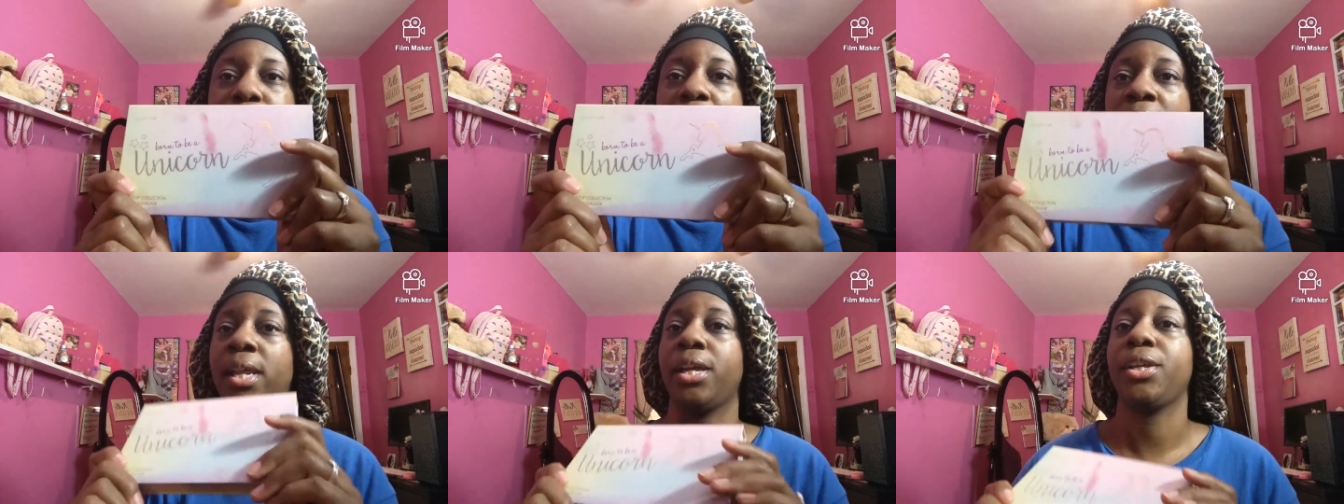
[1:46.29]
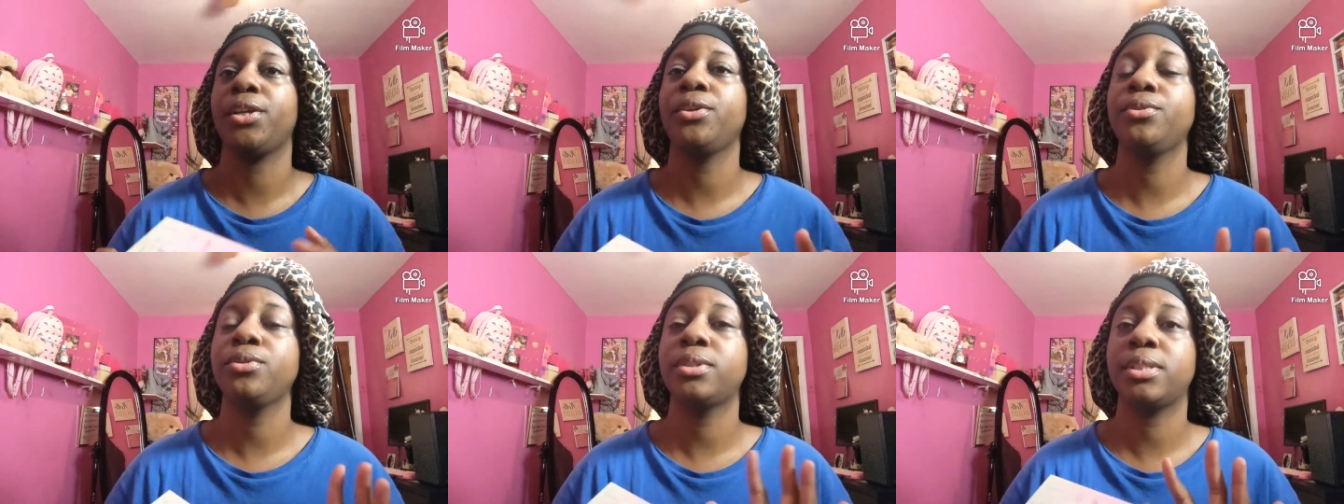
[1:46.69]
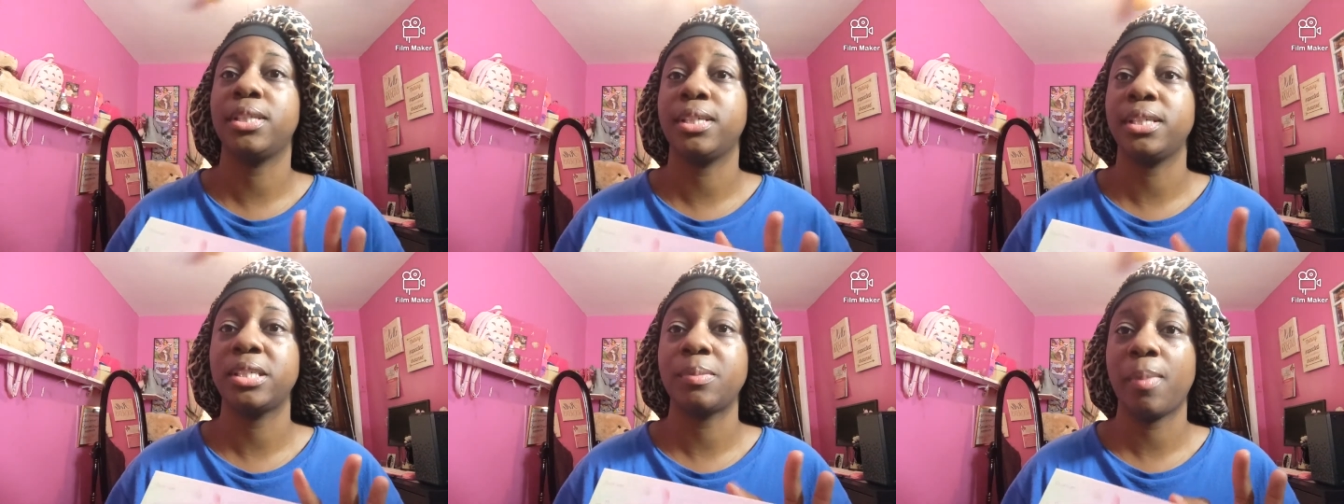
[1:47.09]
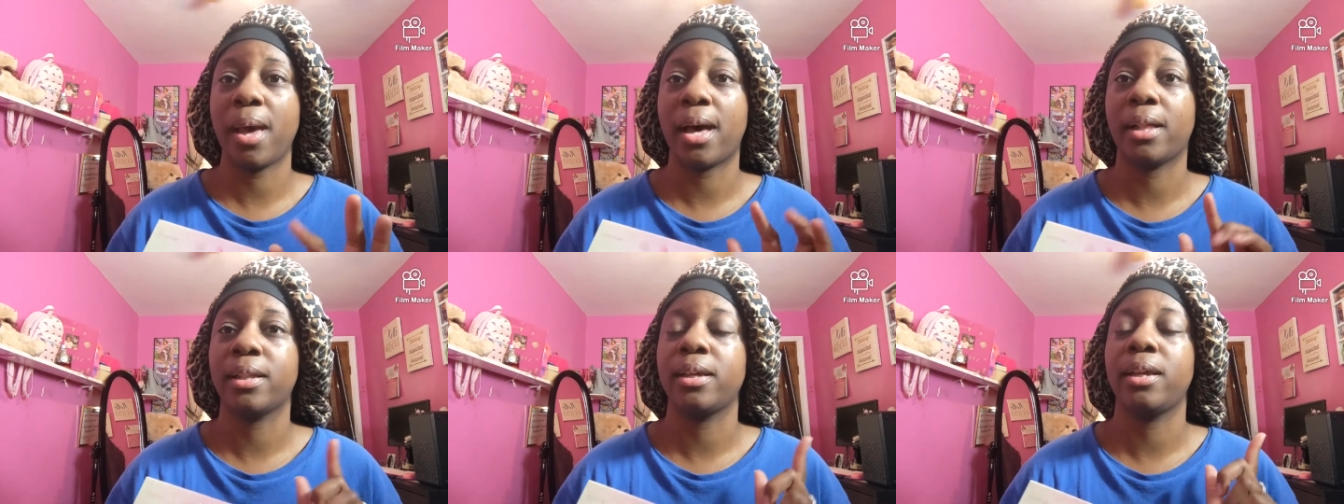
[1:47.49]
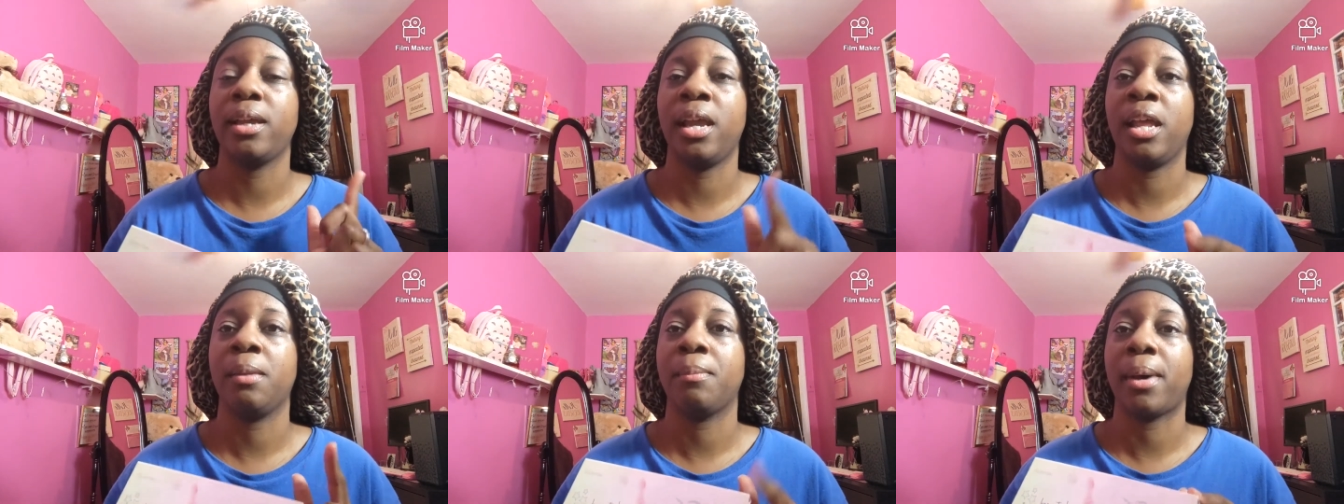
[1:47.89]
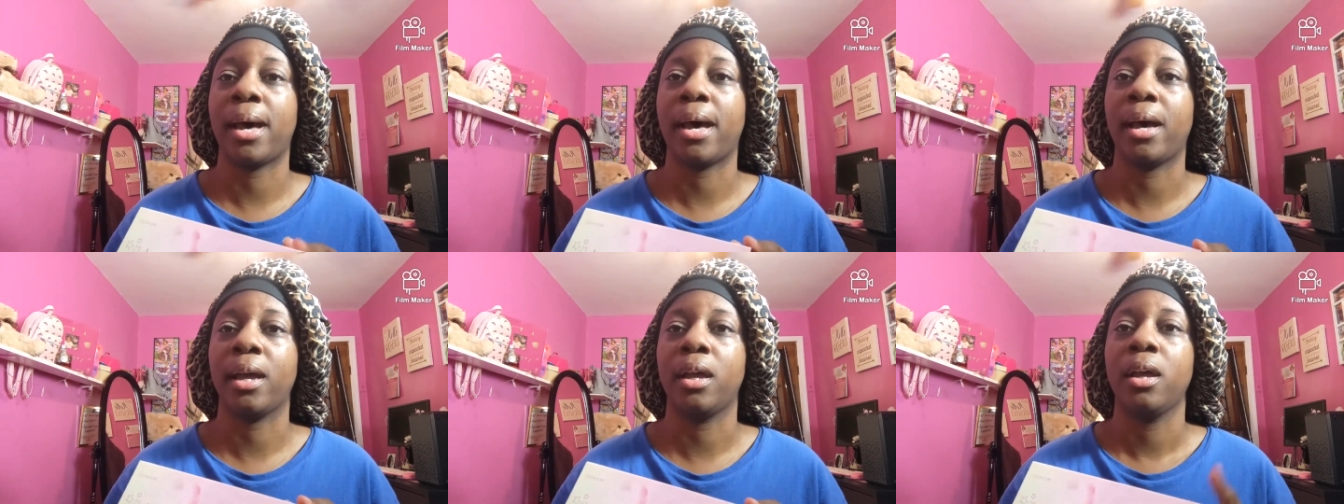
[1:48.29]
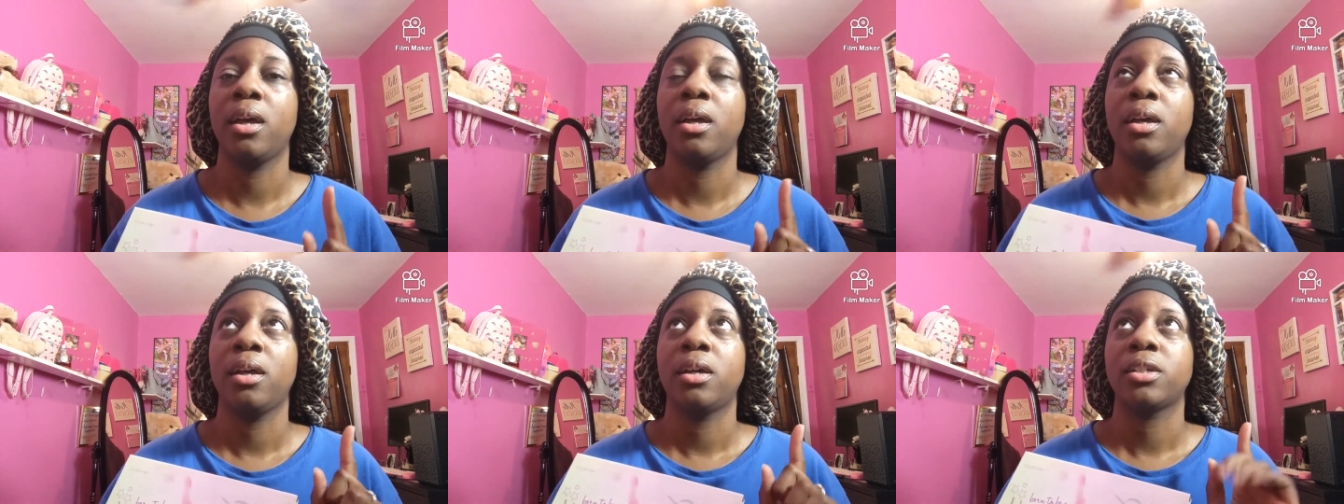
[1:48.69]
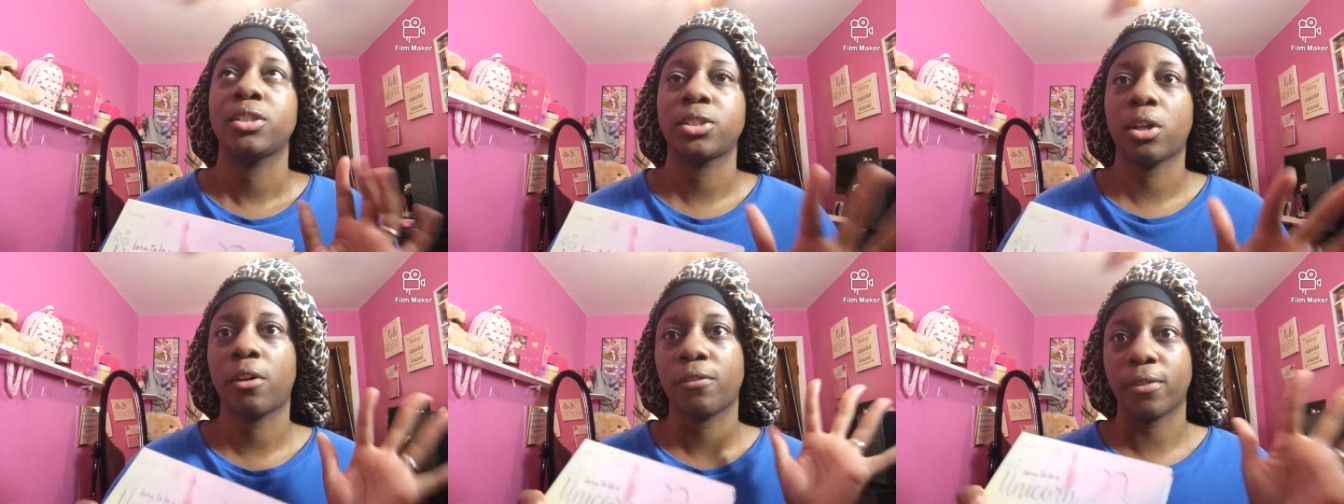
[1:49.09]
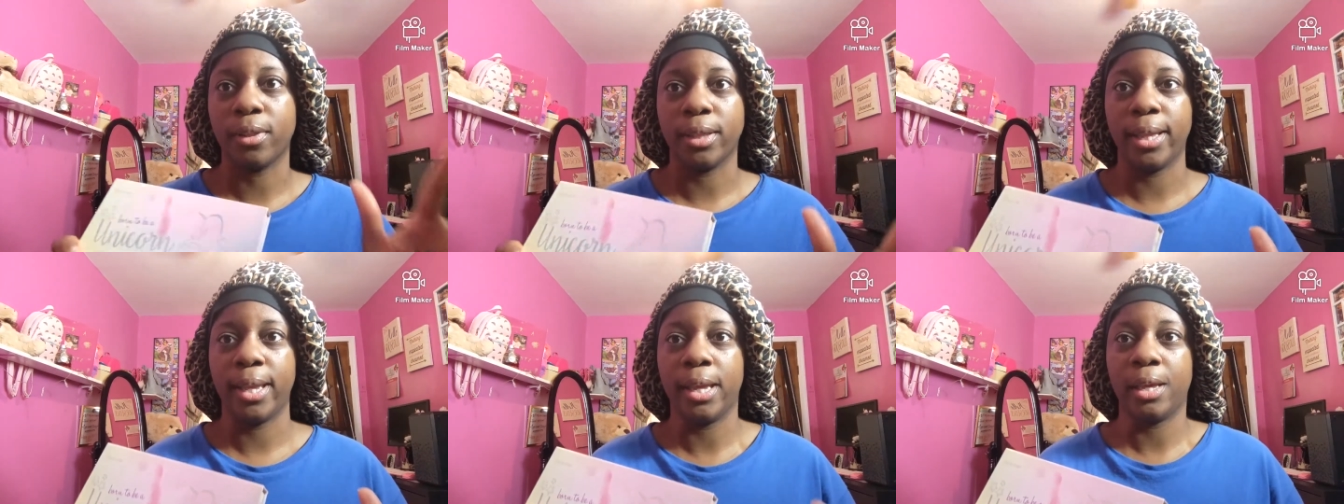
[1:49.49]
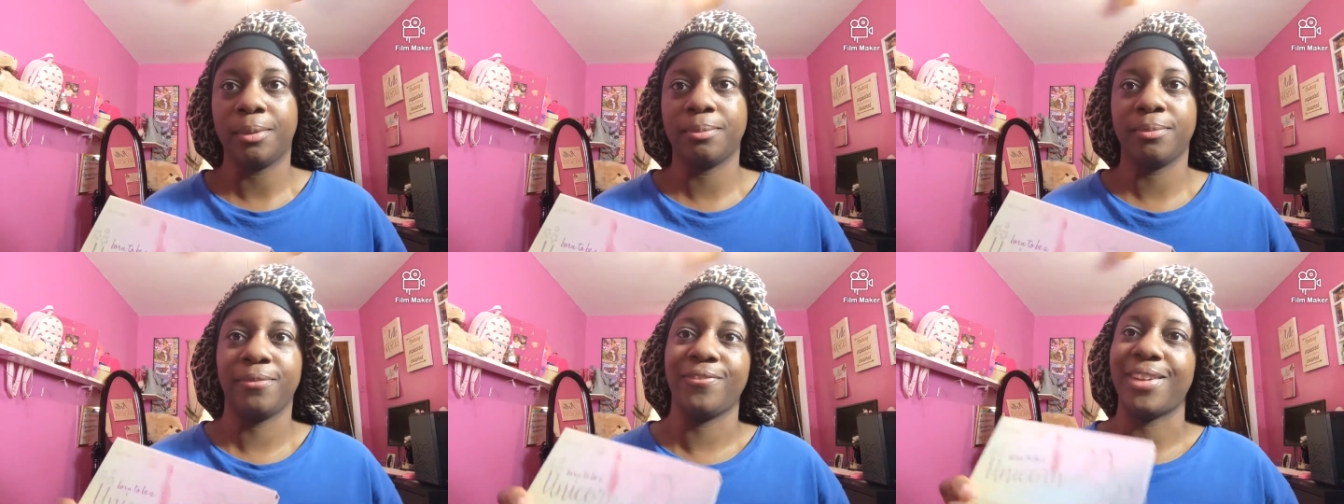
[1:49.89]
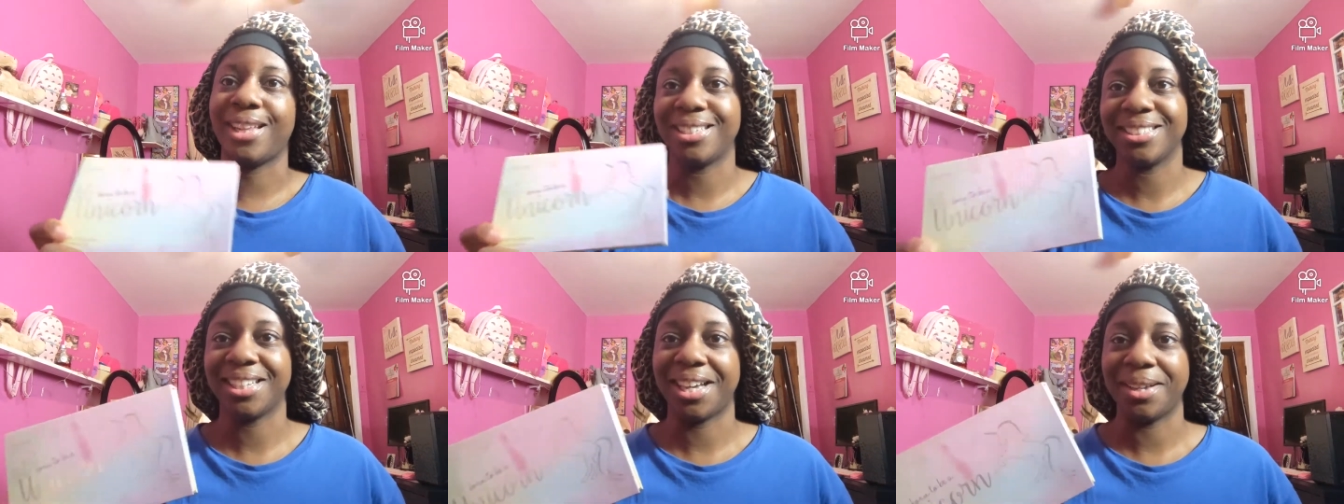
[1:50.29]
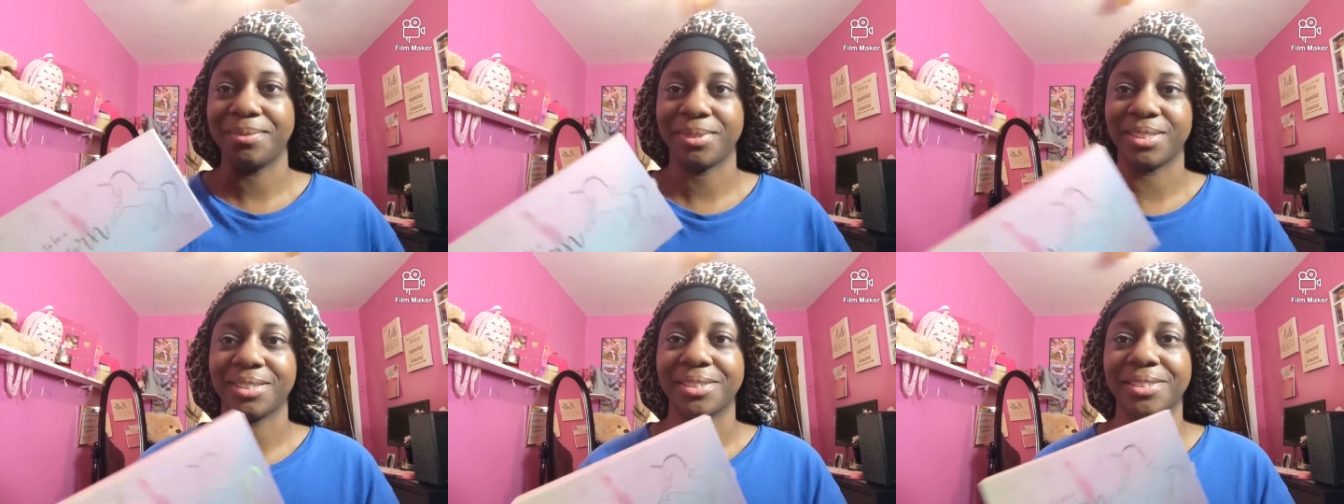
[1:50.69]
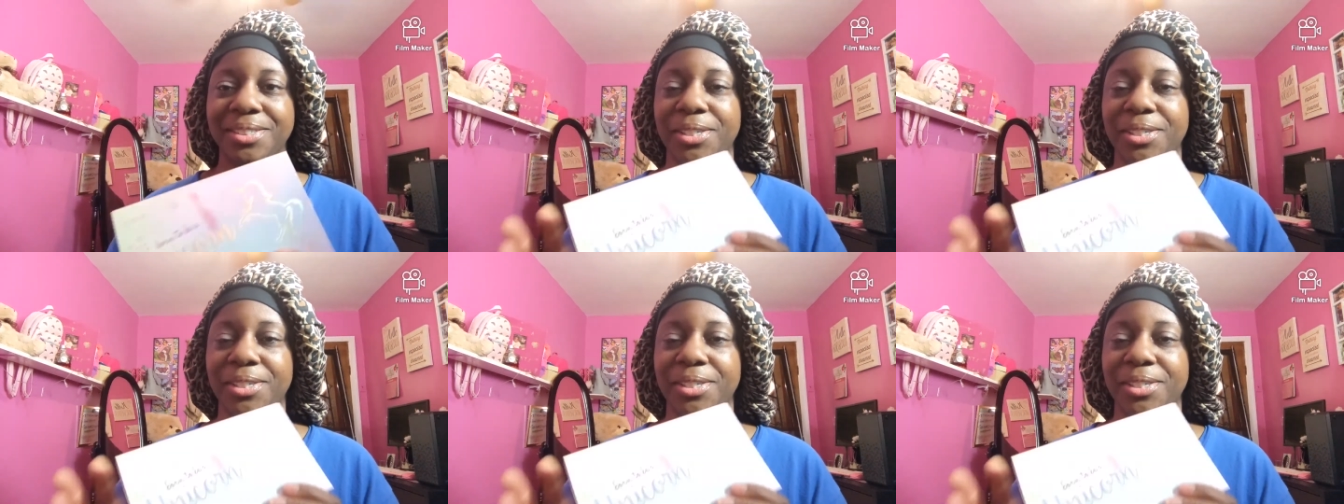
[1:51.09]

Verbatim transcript: And I use this palette in my soft glam Valentine's look.